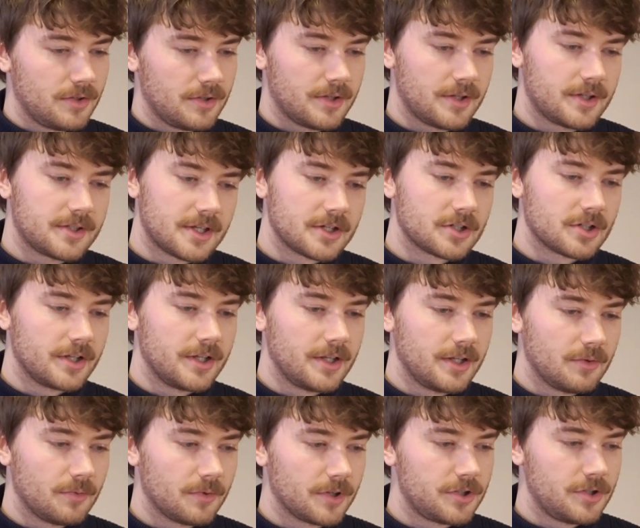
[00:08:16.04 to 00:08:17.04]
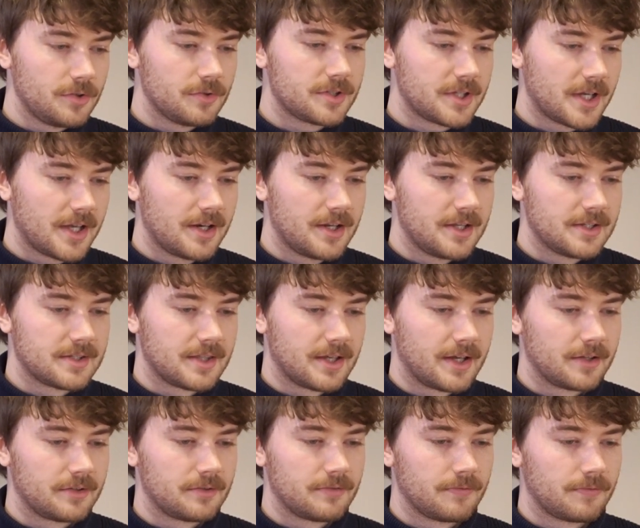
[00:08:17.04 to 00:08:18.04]
essentially what you said is
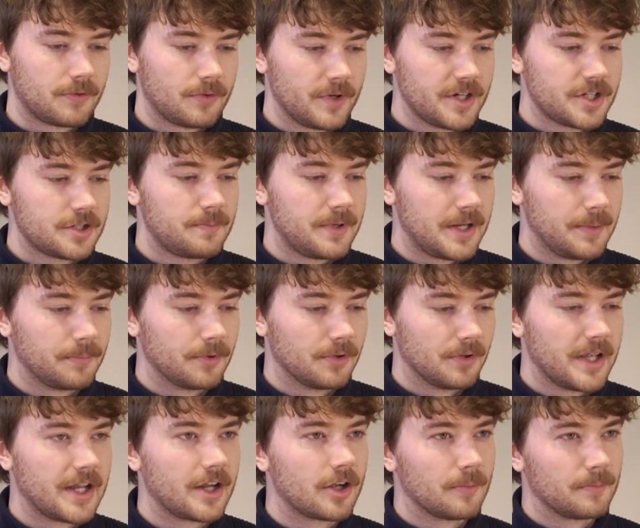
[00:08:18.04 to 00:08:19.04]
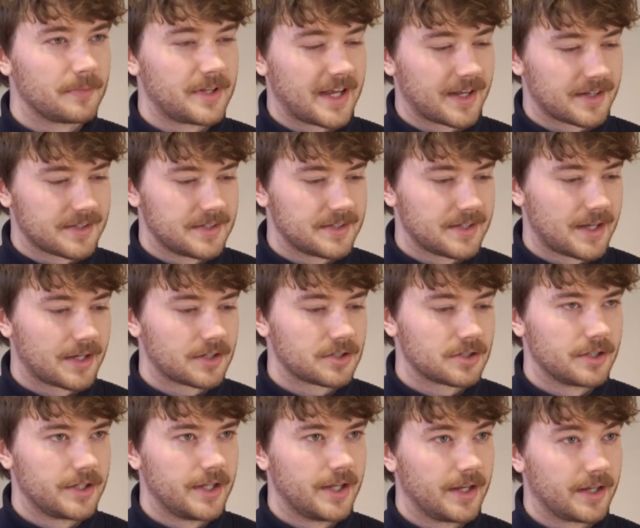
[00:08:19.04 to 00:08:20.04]
that for rich people, income tax is
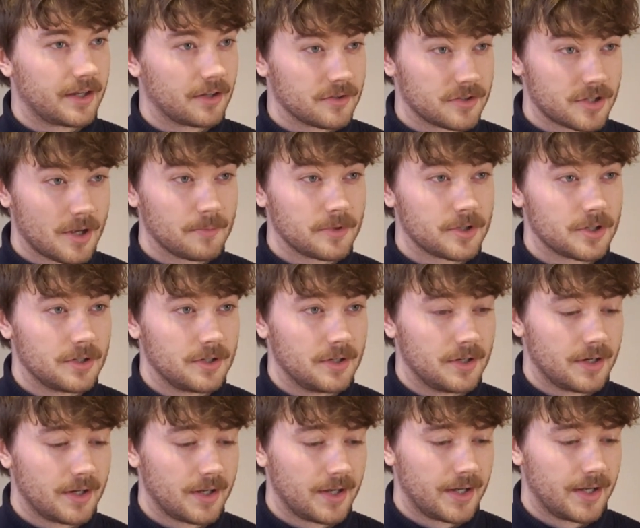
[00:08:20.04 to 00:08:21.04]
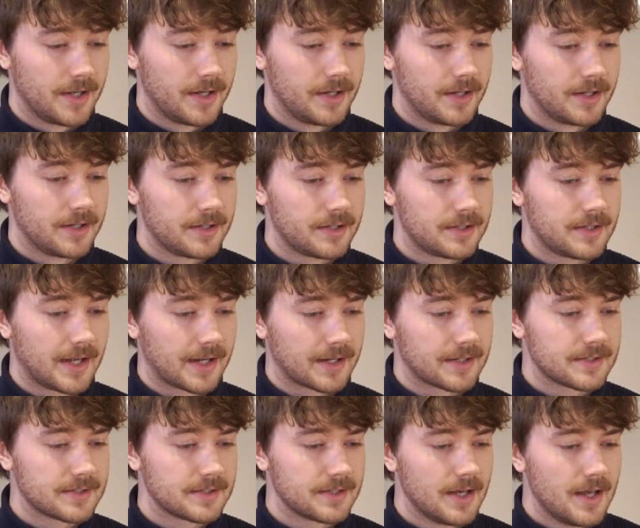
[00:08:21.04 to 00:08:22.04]
actually a consumption
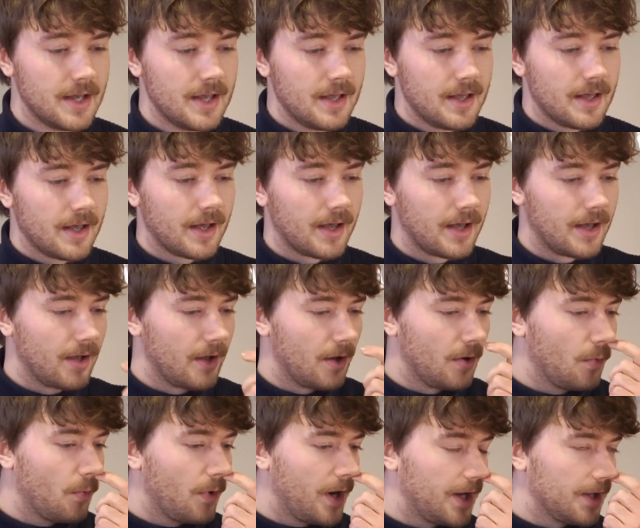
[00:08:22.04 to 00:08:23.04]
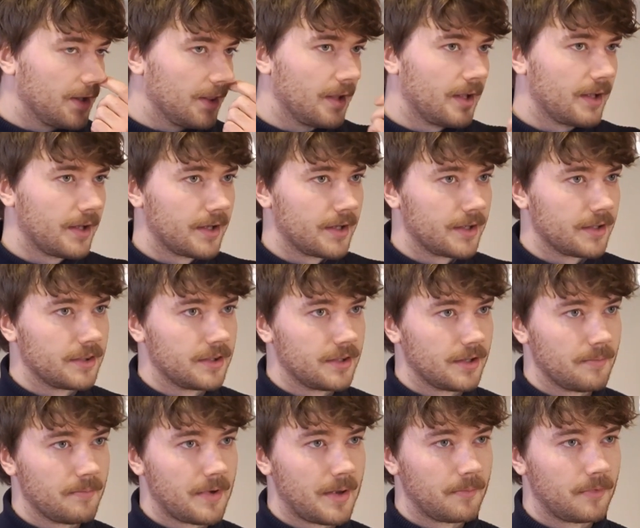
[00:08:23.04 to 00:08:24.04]
tax, while
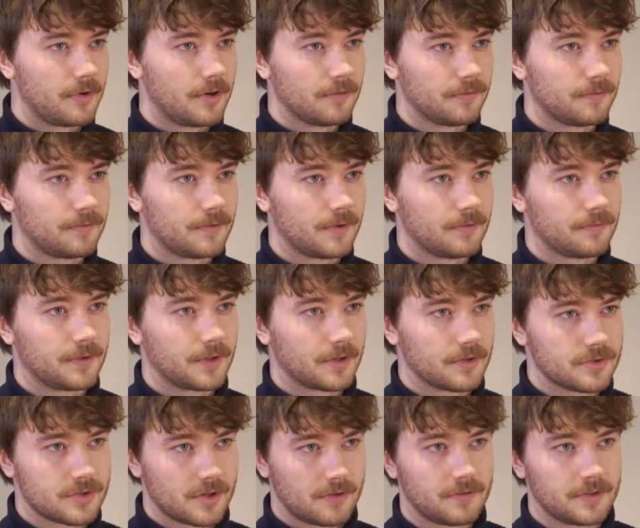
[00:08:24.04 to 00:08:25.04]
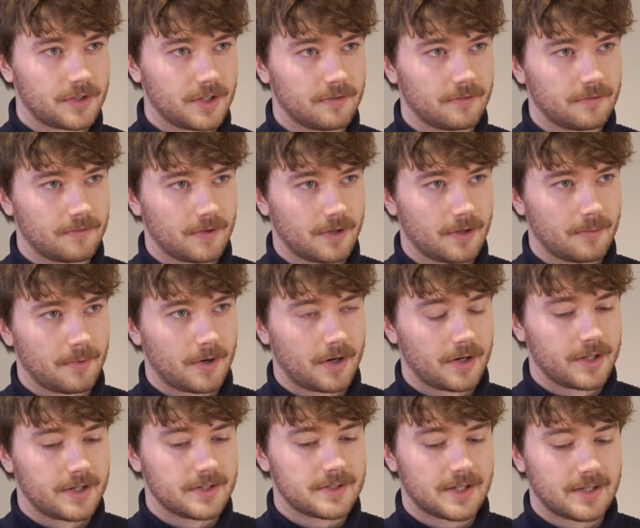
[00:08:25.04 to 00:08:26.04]
the member of the Conservative
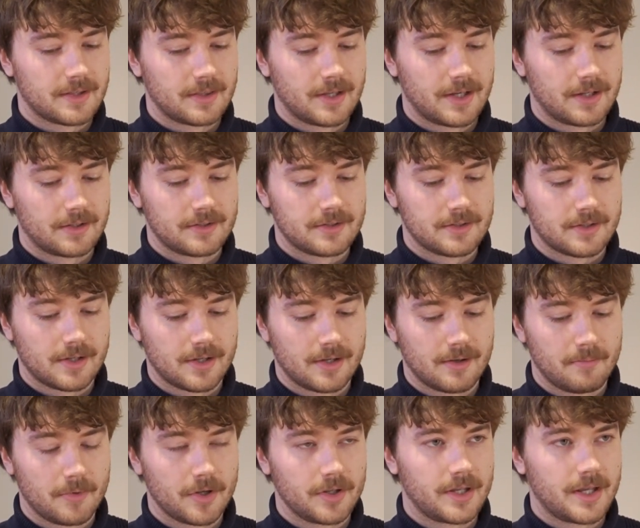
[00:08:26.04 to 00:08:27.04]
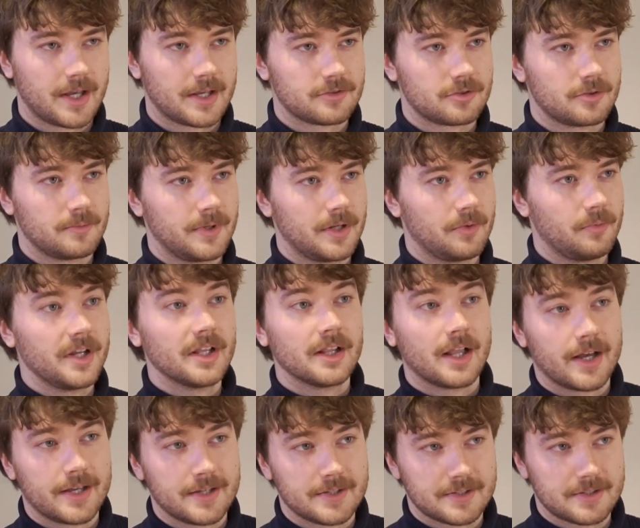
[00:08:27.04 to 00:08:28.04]
Party said that money has to be
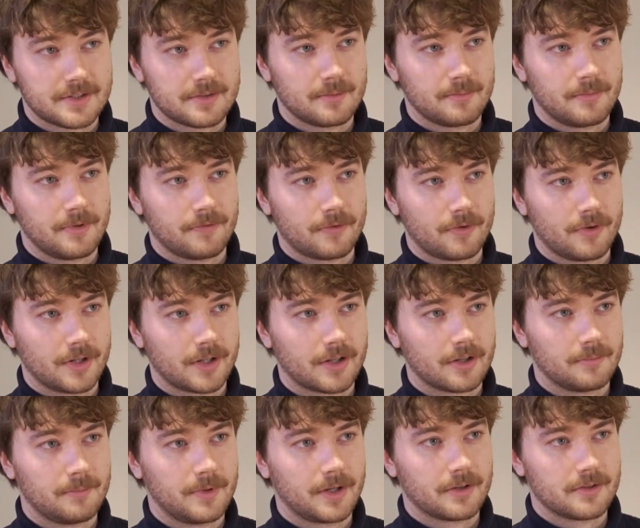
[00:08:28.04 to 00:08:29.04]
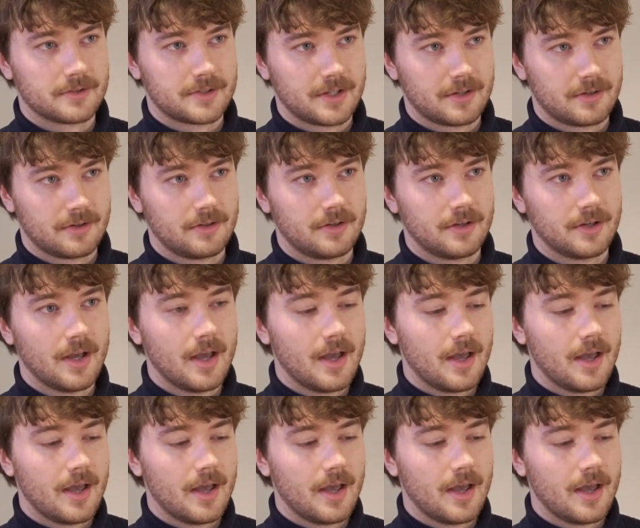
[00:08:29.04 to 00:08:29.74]
realized before it can be considered